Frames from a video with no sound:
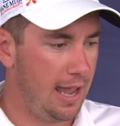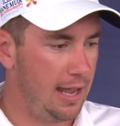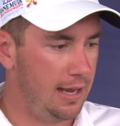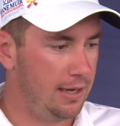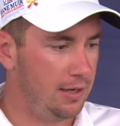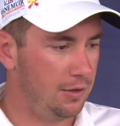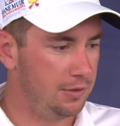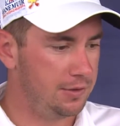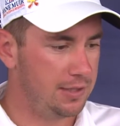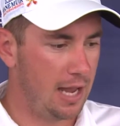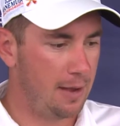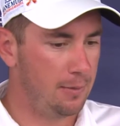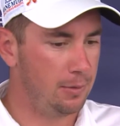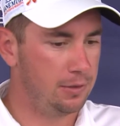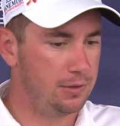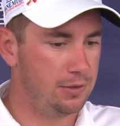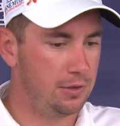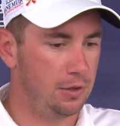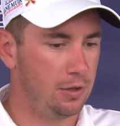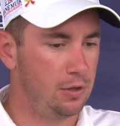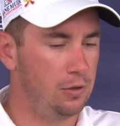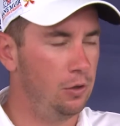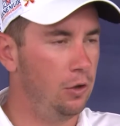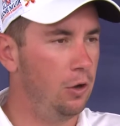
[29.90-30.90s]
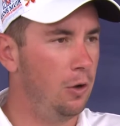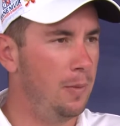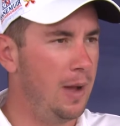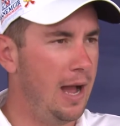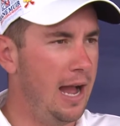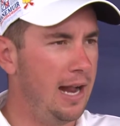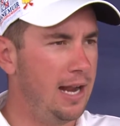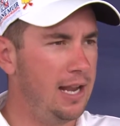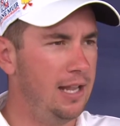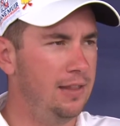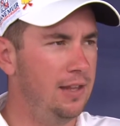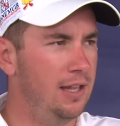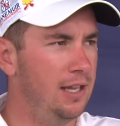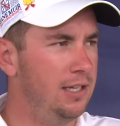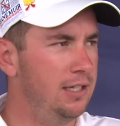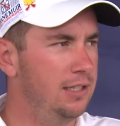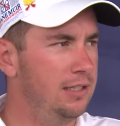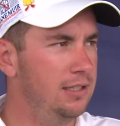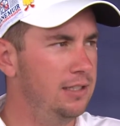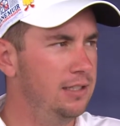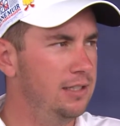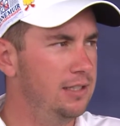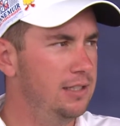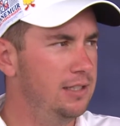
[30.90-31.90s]
I was able to sort of claw back. And then,
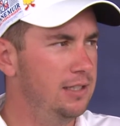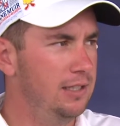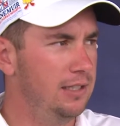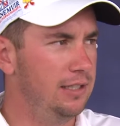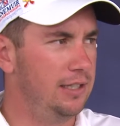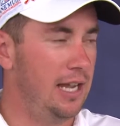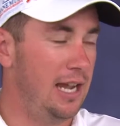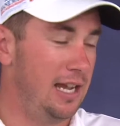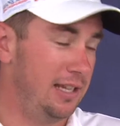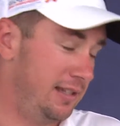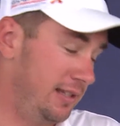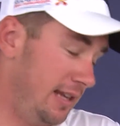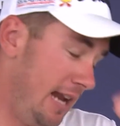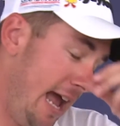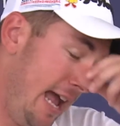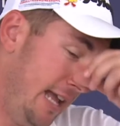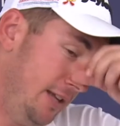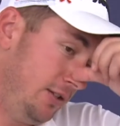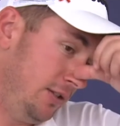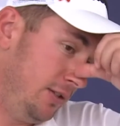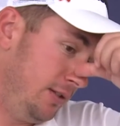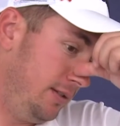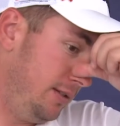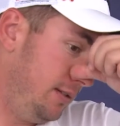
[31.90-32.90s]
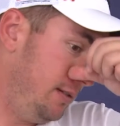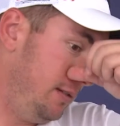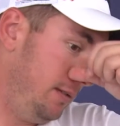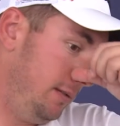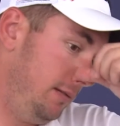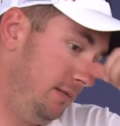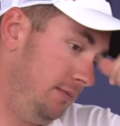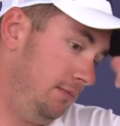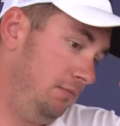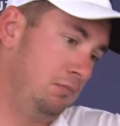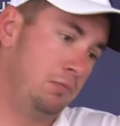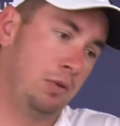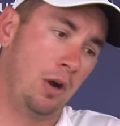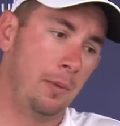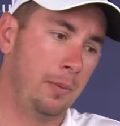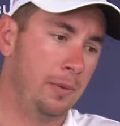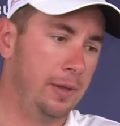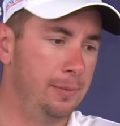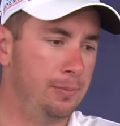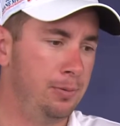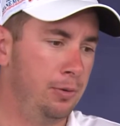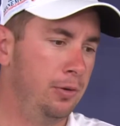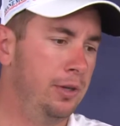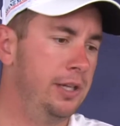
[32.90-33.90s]
today just
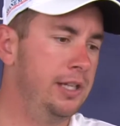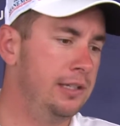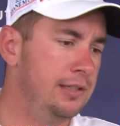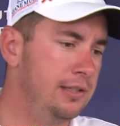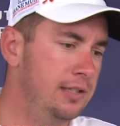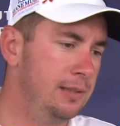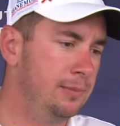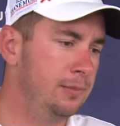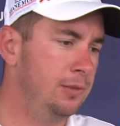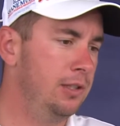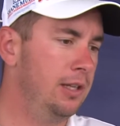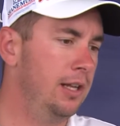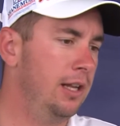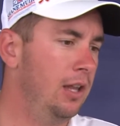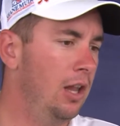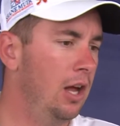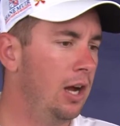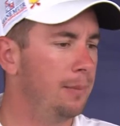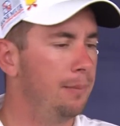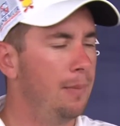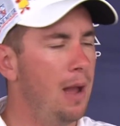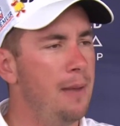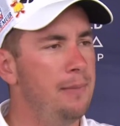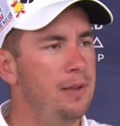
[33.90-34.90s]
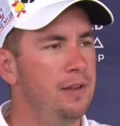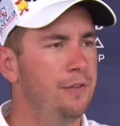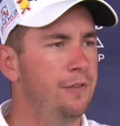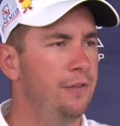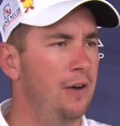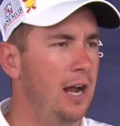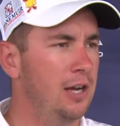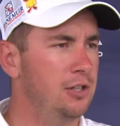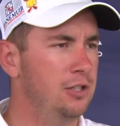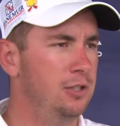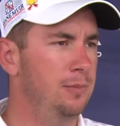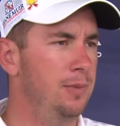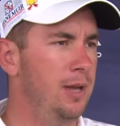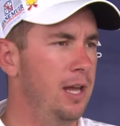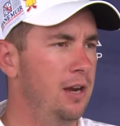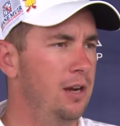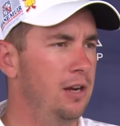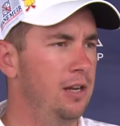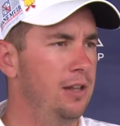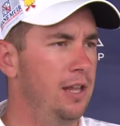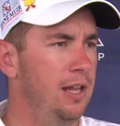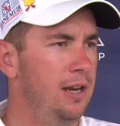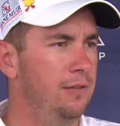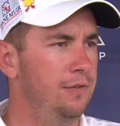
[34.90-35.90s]
probably pretty similar, like maybe a fraction better,
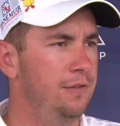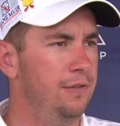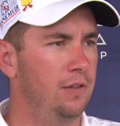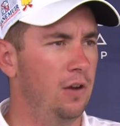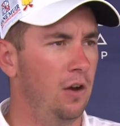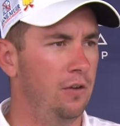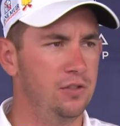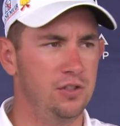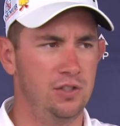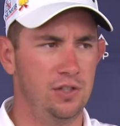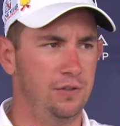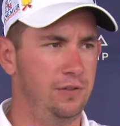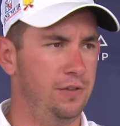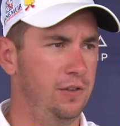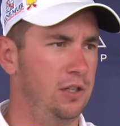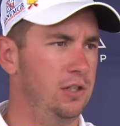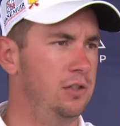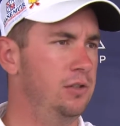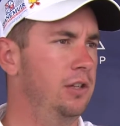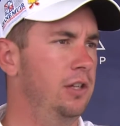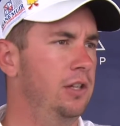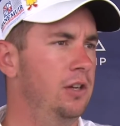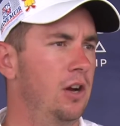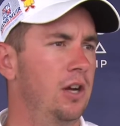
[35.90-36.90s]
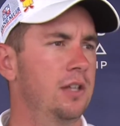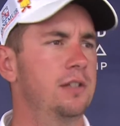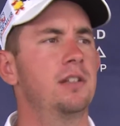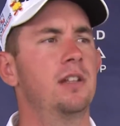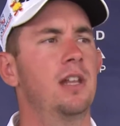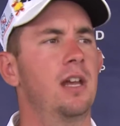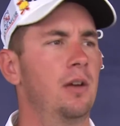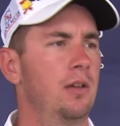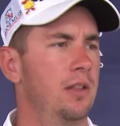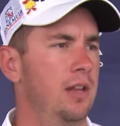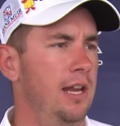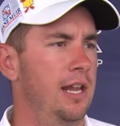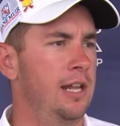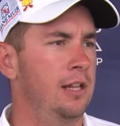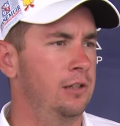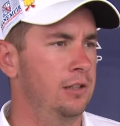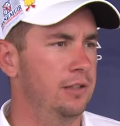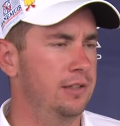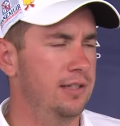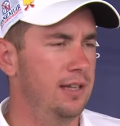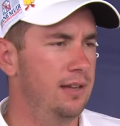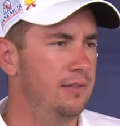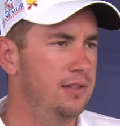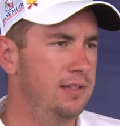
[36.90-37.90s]
and then obviously finished really nicely there with an eagle
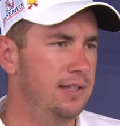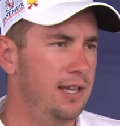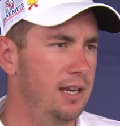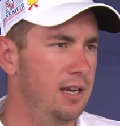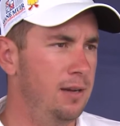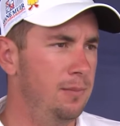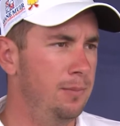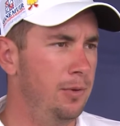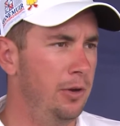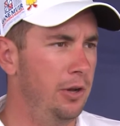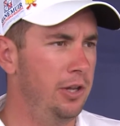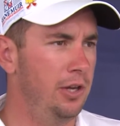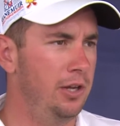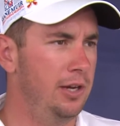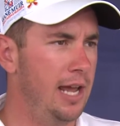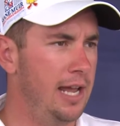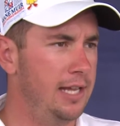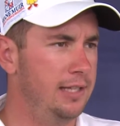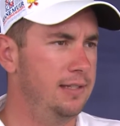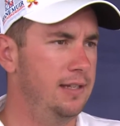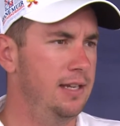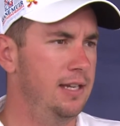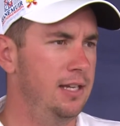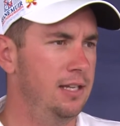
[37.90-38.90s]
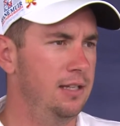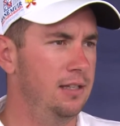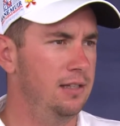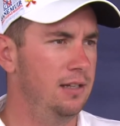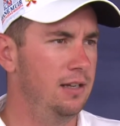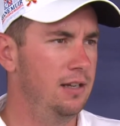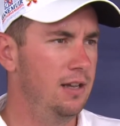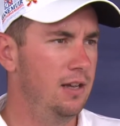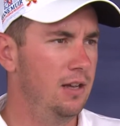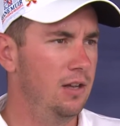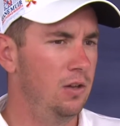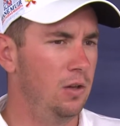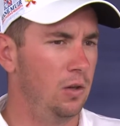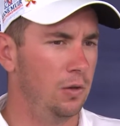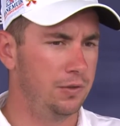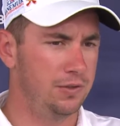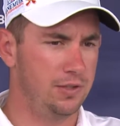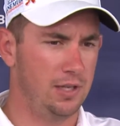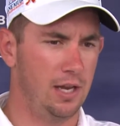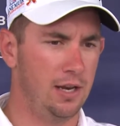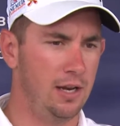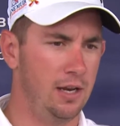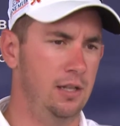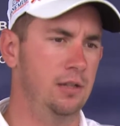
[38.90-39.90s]
on 17 and birdie on 18, and all of a
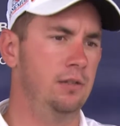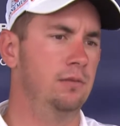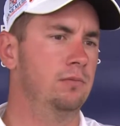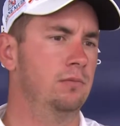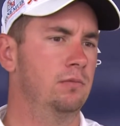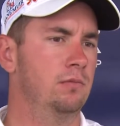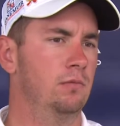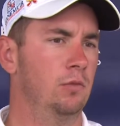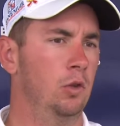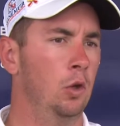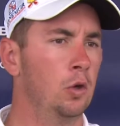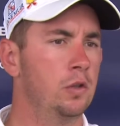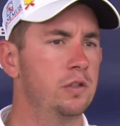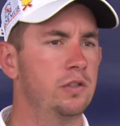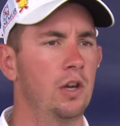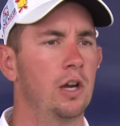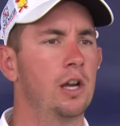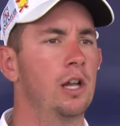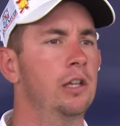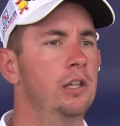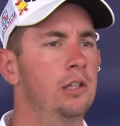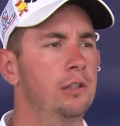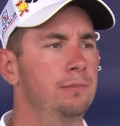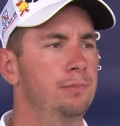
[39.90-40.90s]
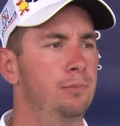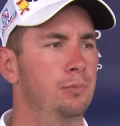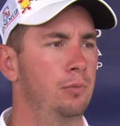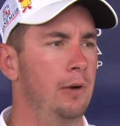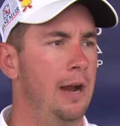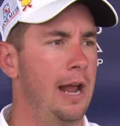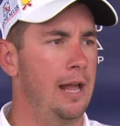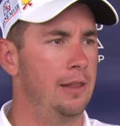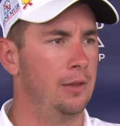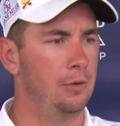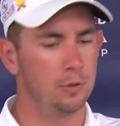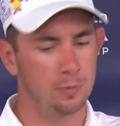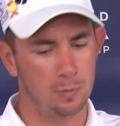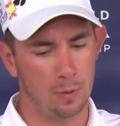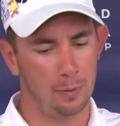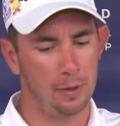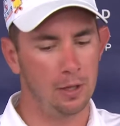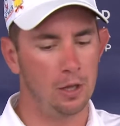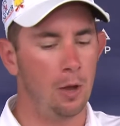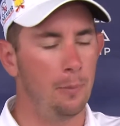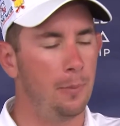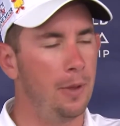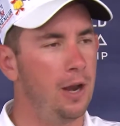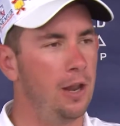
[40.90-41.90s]
sudden it looks like a round that was probably
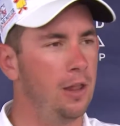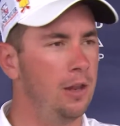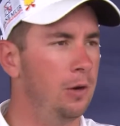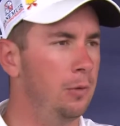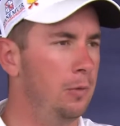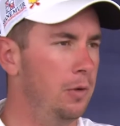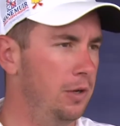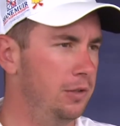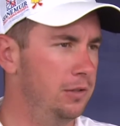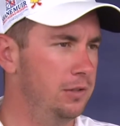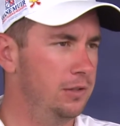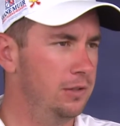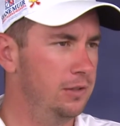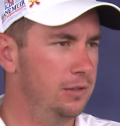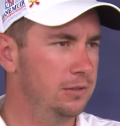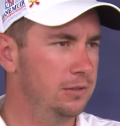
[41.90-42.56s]
a lot better than it was.